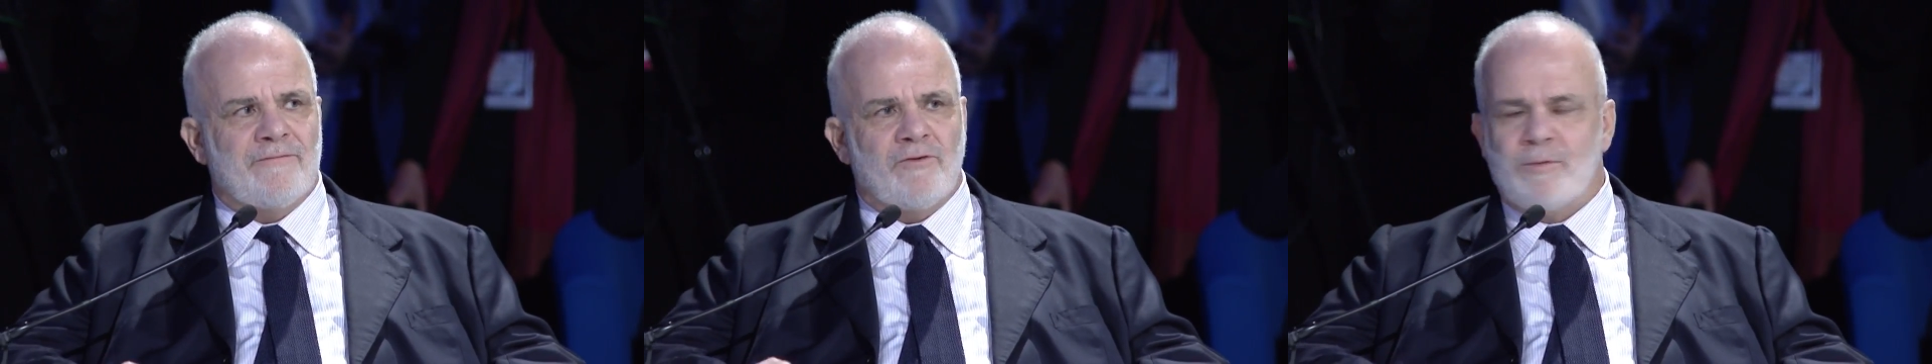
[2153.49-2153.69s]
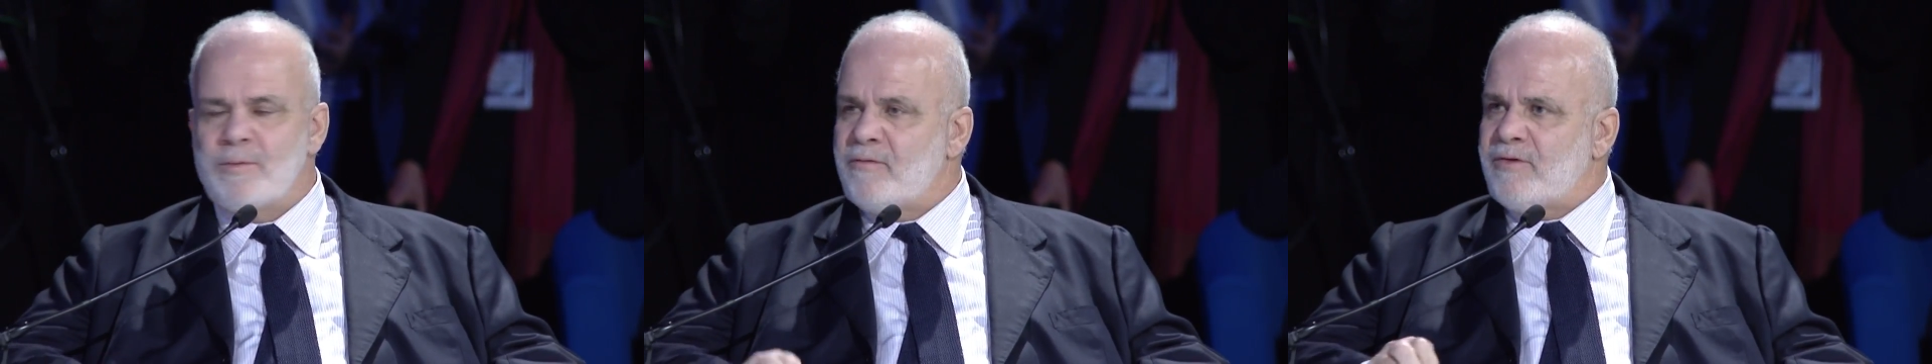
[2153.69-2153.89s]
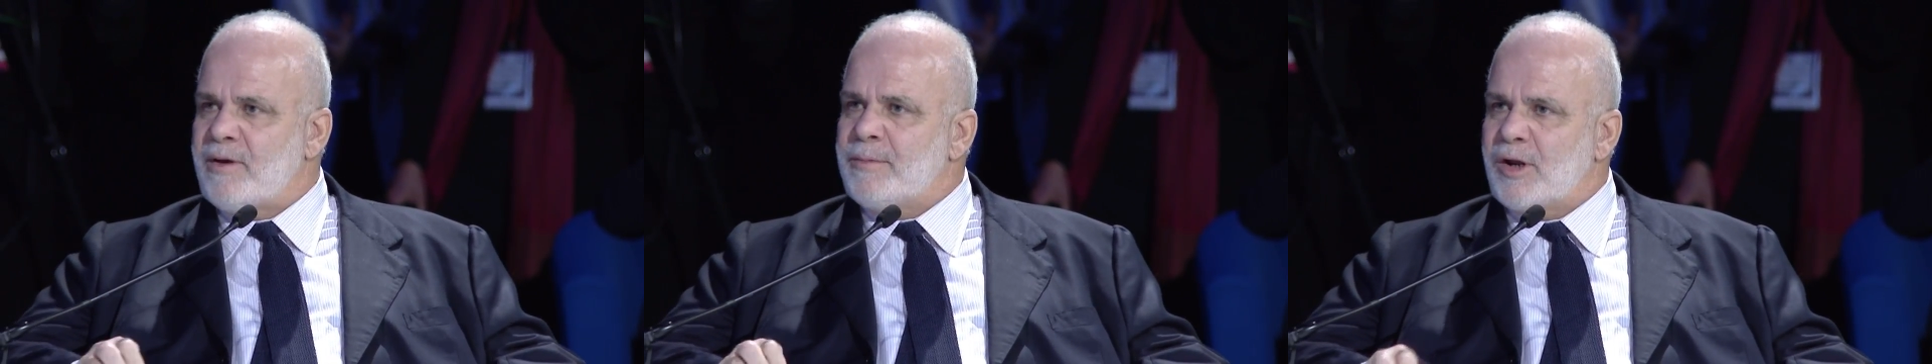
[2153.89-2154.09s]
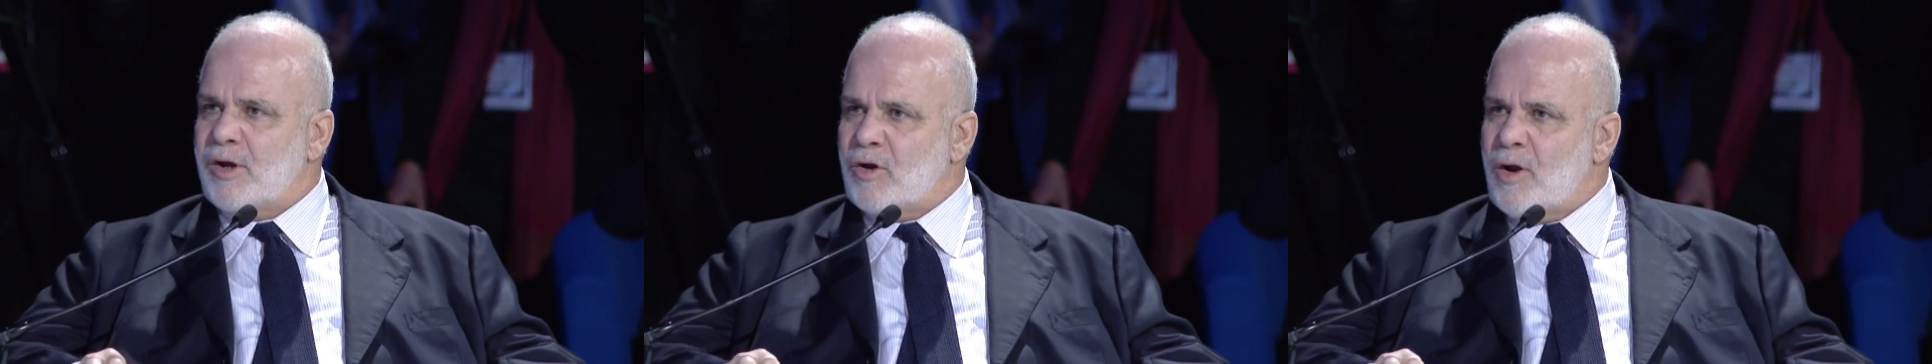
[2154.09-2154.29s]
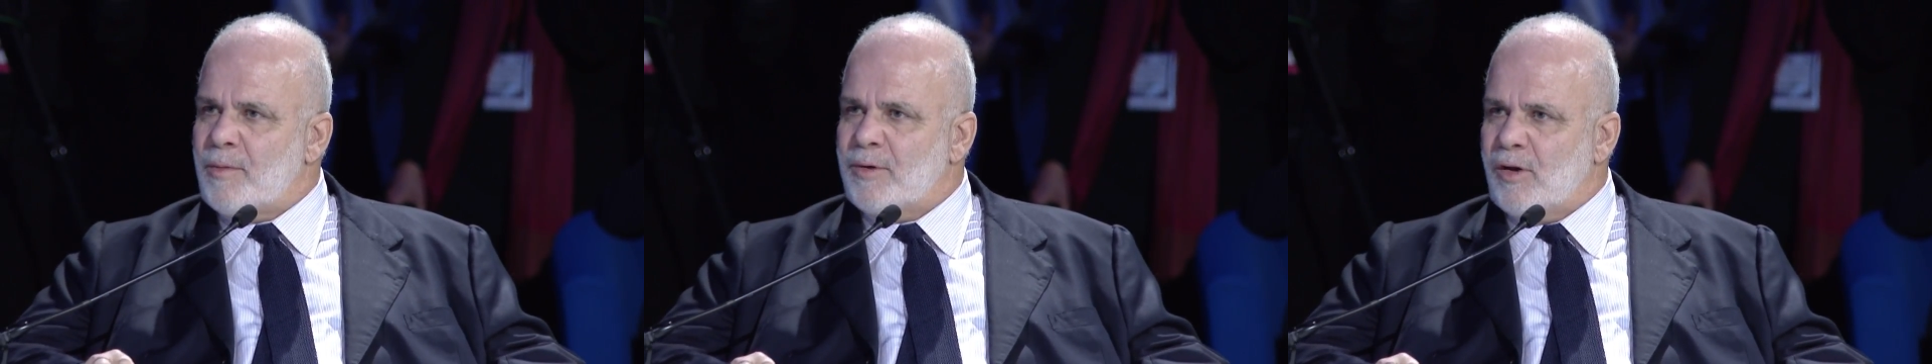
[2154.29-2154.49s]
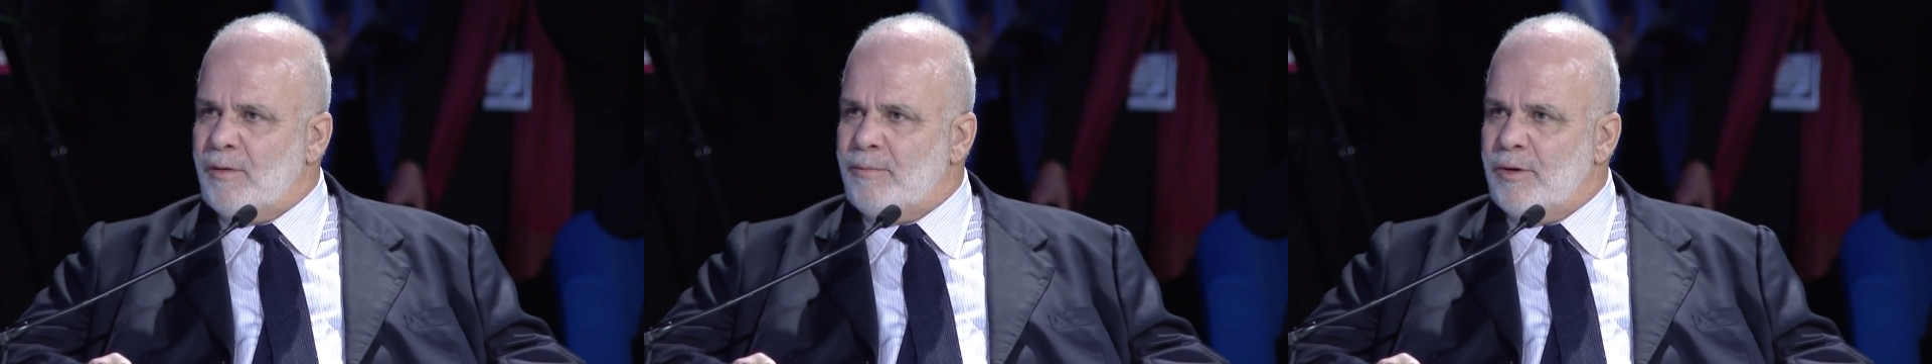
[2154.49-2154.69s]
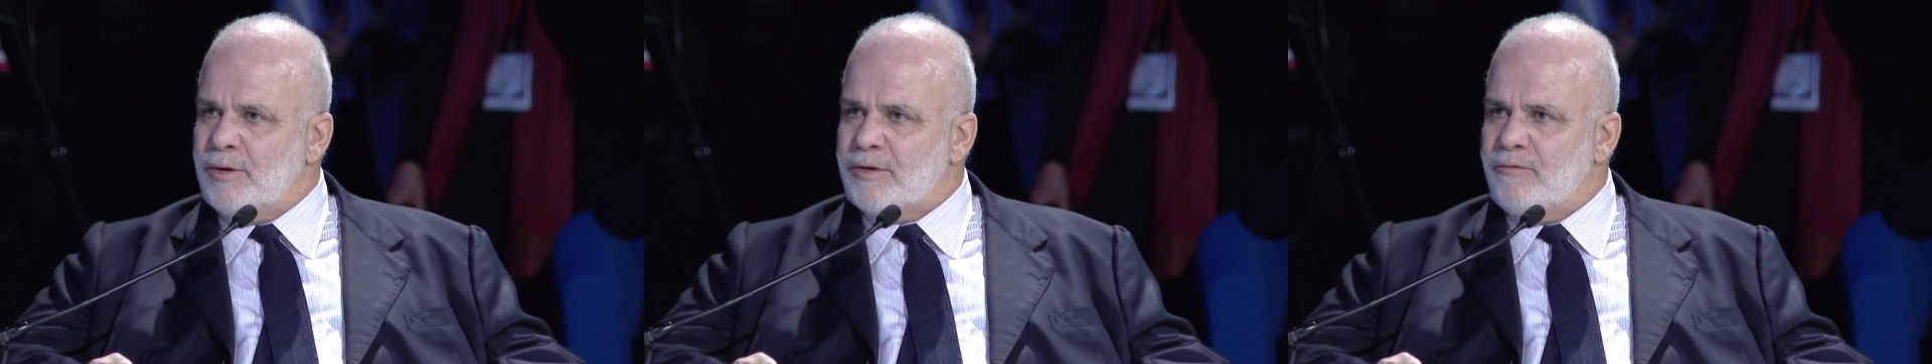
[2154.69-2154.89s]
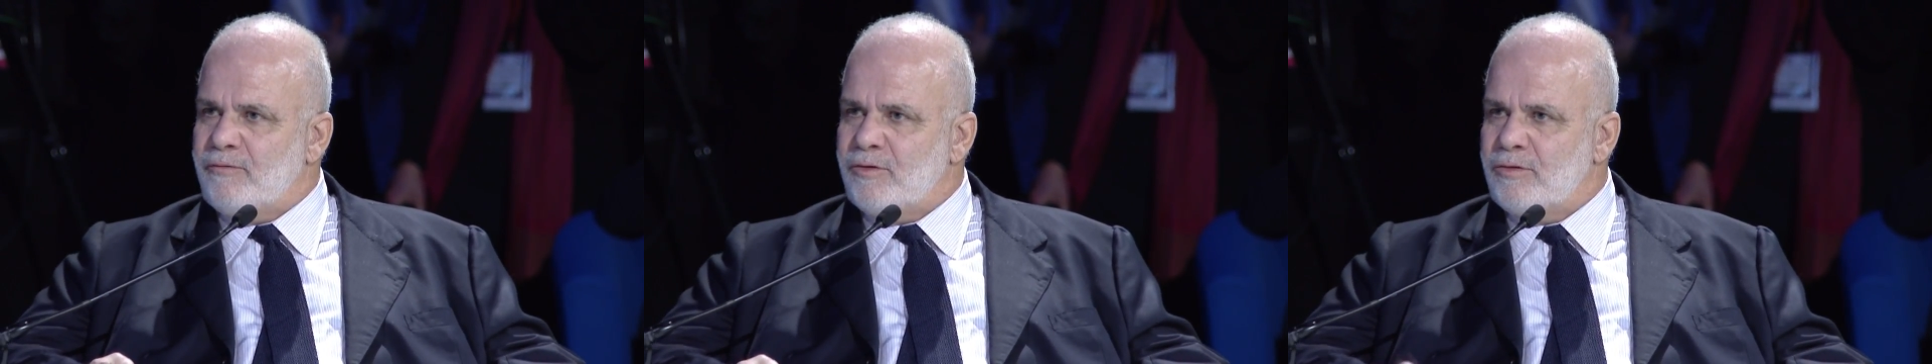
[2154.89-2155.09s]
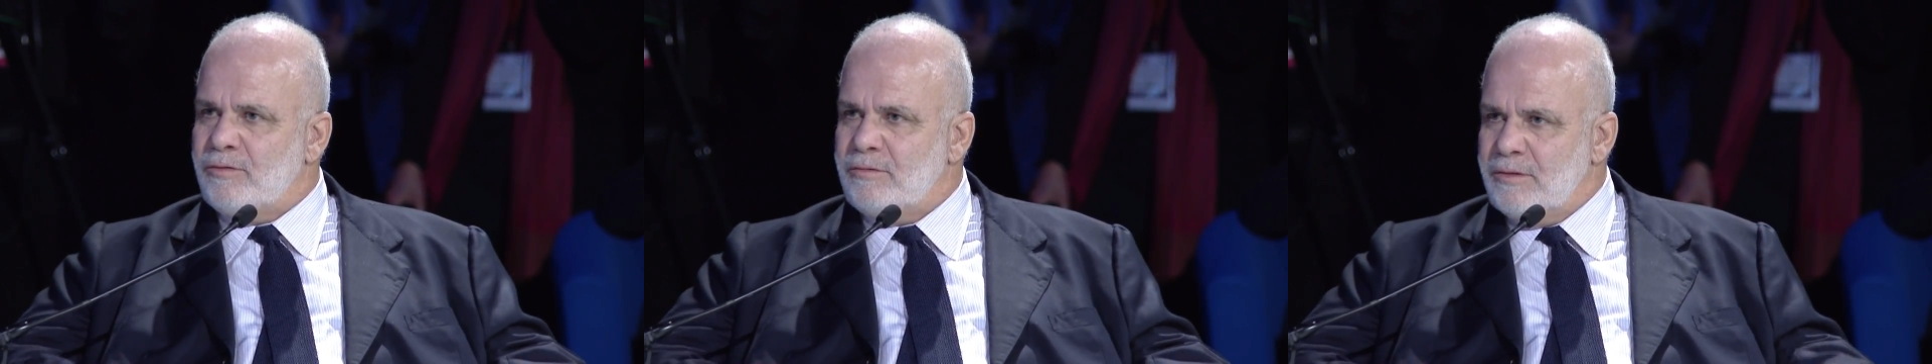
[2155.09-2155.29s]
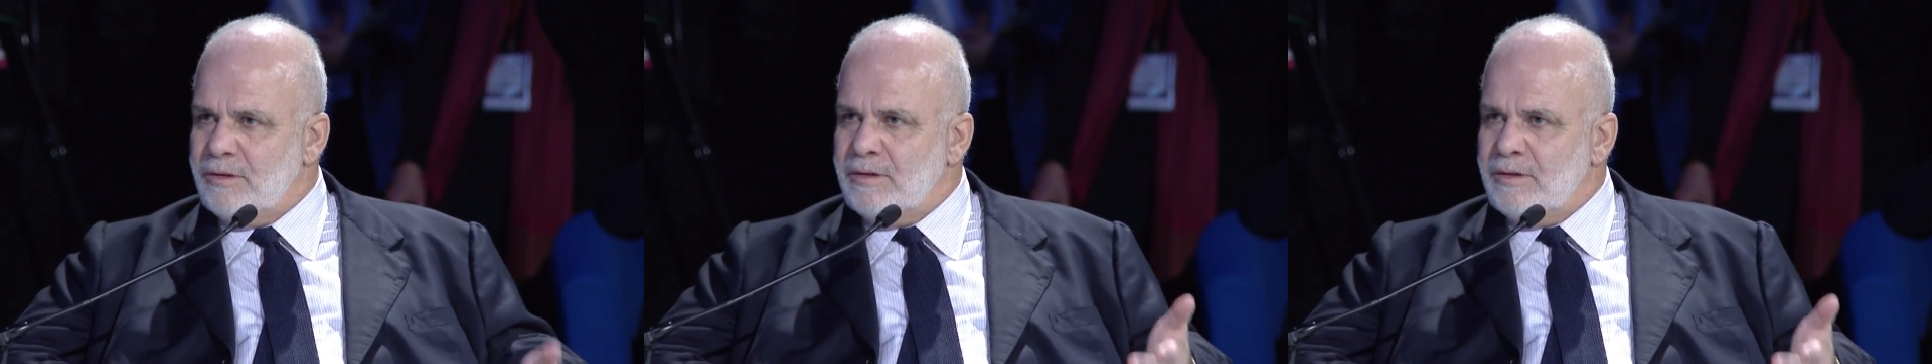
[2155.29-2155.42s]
formula from an economical point of view,